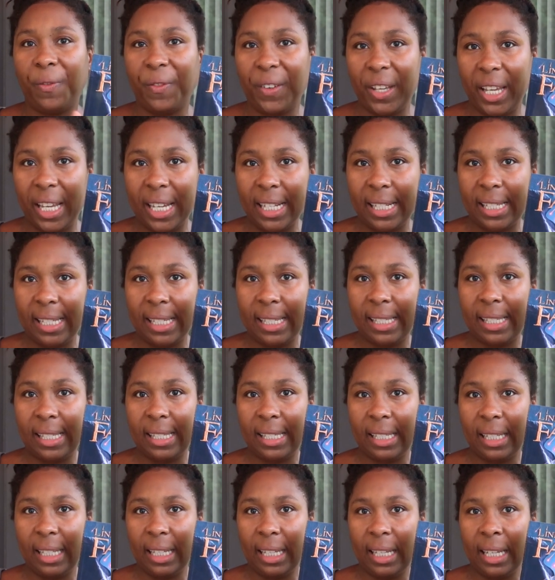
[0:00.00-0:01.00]

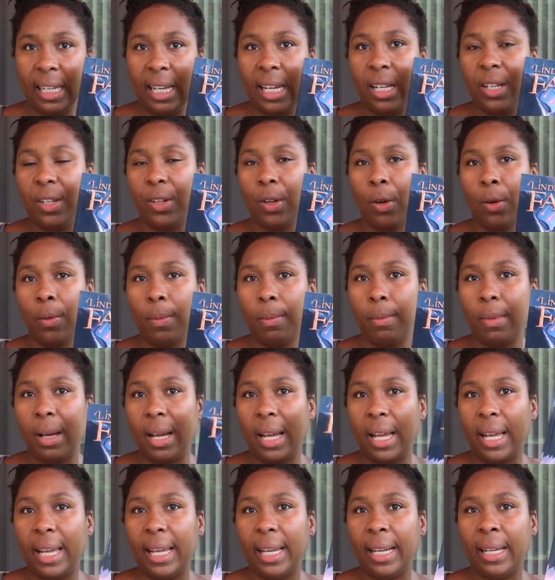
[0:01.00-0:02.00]
fantasy and don't
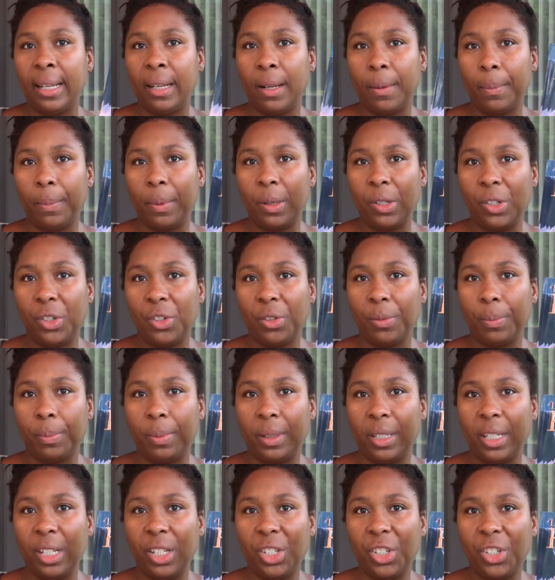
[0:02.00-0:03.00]
mind a bunch of
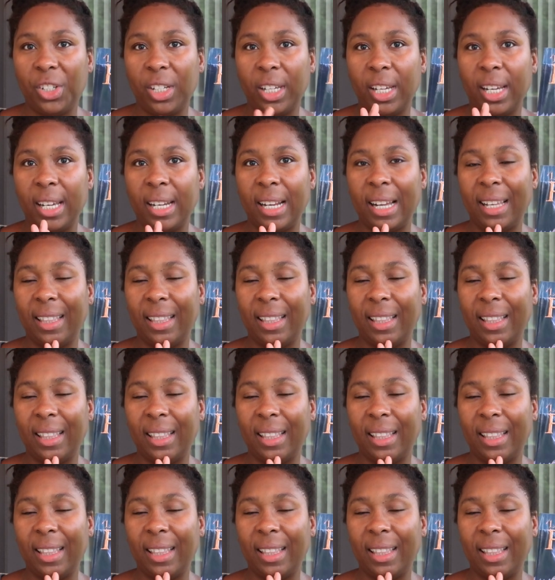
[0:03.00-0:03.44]
bloodshed,